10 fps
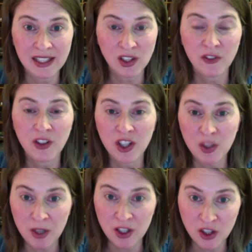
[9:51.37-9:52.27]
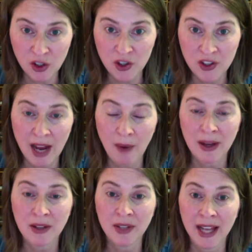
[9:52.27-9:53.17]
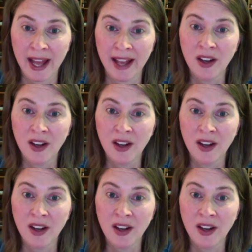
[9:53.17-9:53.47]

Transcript: So if you just want to search that way, you can.